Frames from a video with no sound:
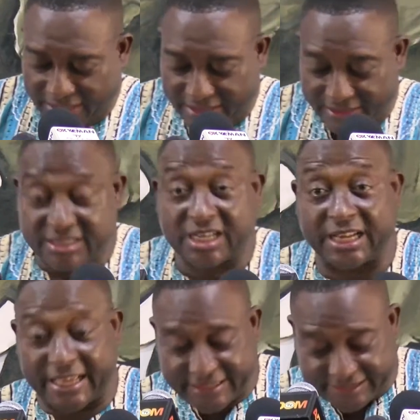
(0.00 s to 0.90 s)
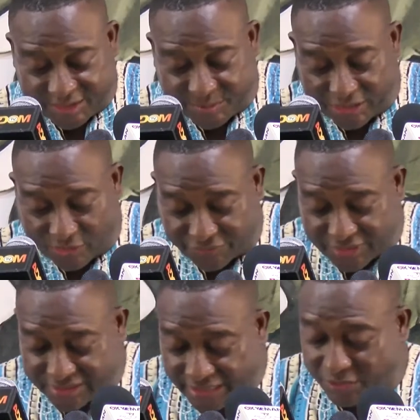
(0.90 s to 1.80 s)
This clear statement of
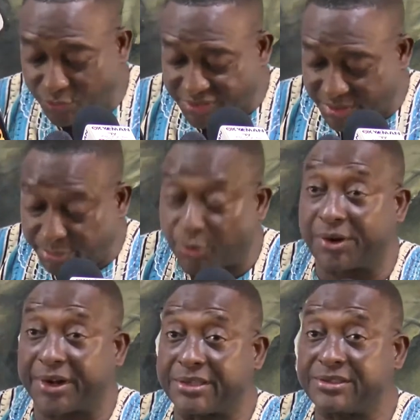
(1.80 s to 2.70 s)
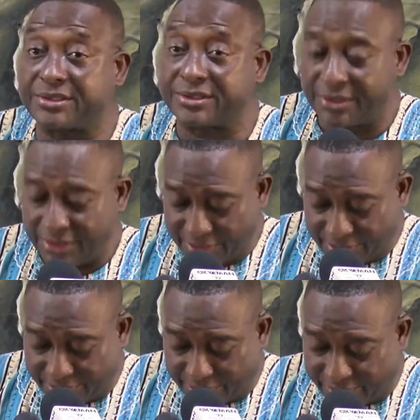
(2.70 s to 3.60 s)
intent was in progress
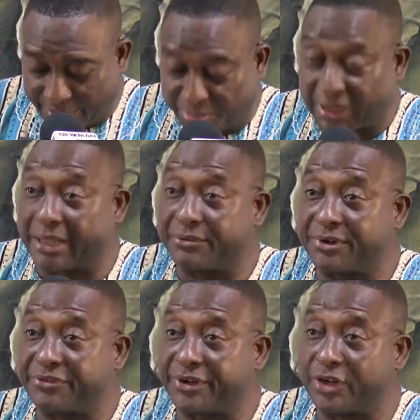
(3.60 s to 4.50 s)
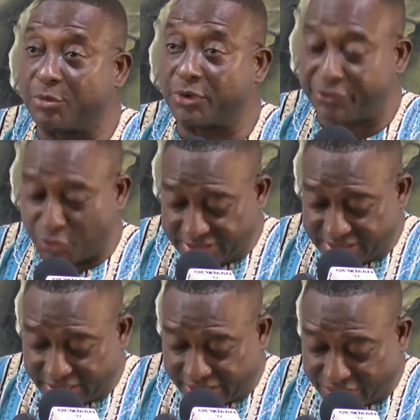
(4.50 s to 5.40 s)
with the planned referendum of
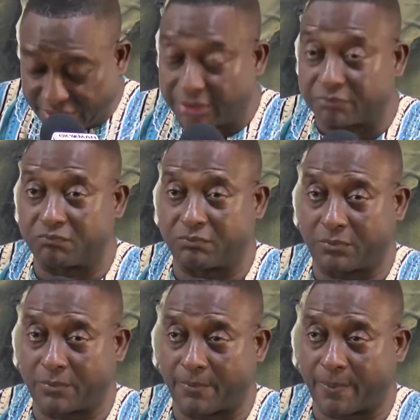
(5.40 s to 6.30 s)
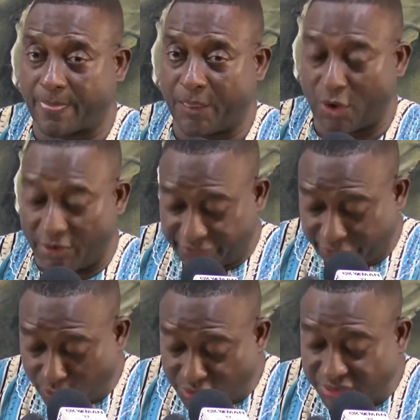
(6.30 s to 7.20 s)
2019.
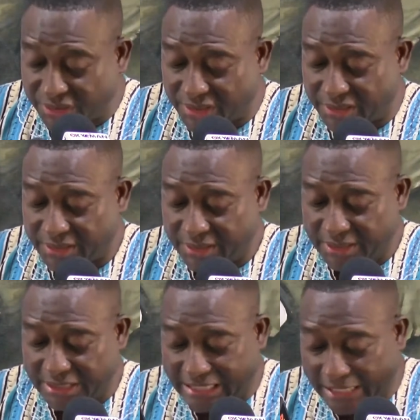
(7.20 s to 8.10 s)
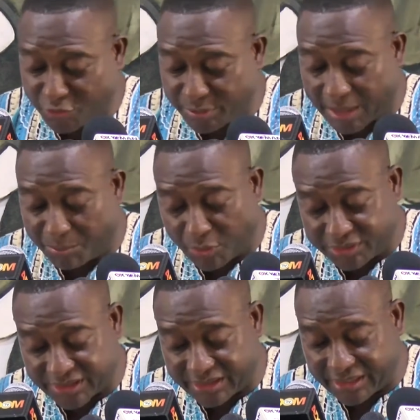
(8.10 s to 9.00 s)
Unfortunately, it had to be
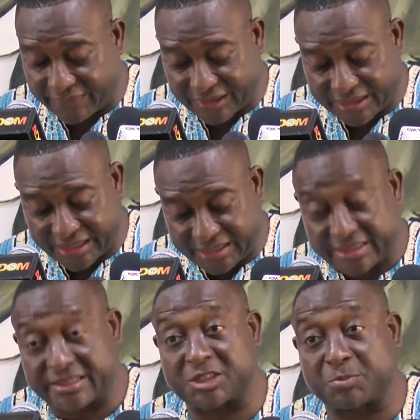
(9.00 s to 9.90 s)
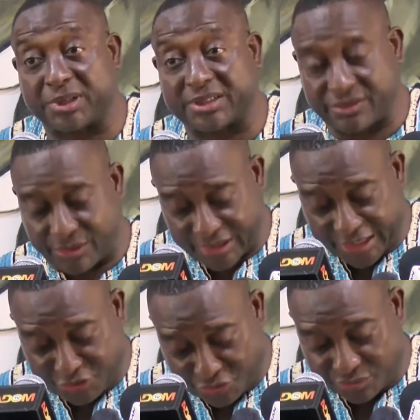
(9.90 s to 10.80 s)
aborted after the NDC split on the
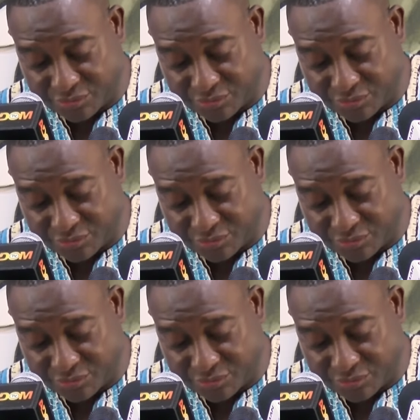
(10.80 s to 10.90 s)
issue.